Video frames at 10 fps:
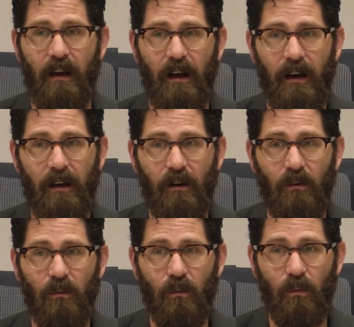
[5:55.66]
uh,
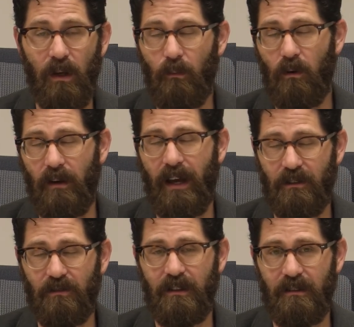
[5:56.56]
we won't
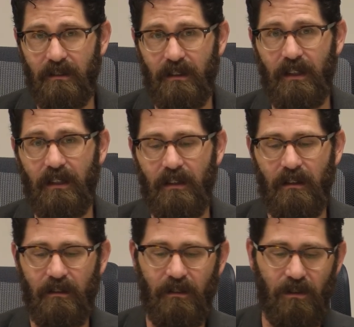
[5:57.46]
actually see
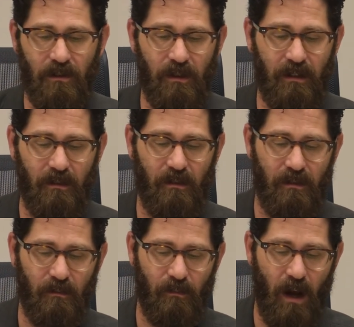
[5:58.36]
units
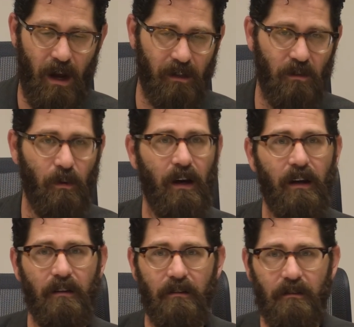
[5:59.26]
occupied